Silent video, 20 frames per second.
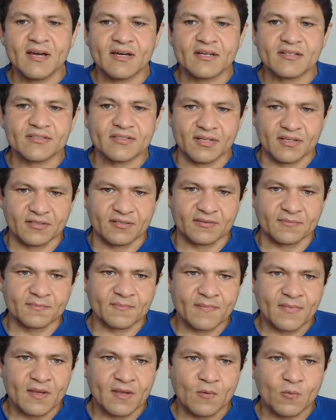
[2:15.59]
So
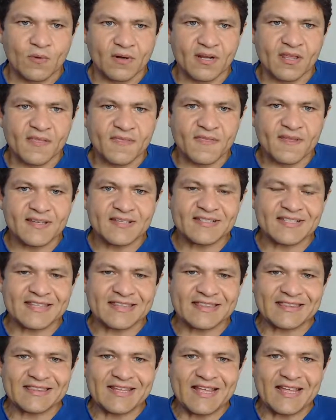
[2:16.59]
one of the things that
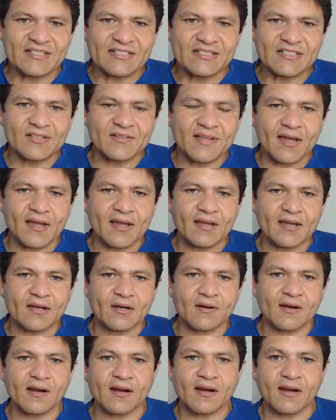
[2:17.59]
led to that,
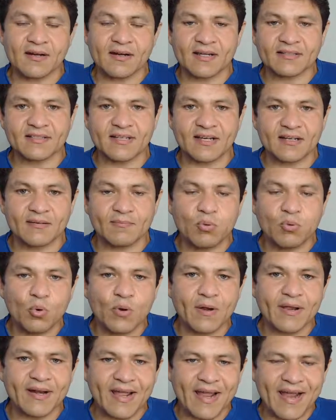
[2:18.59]
or I'd like to kind of
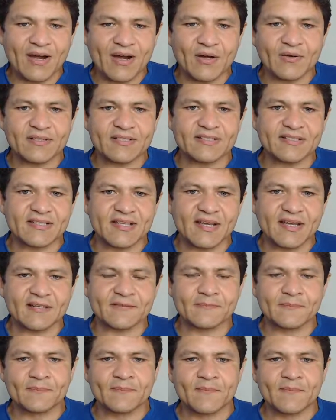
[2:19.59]
point out, is that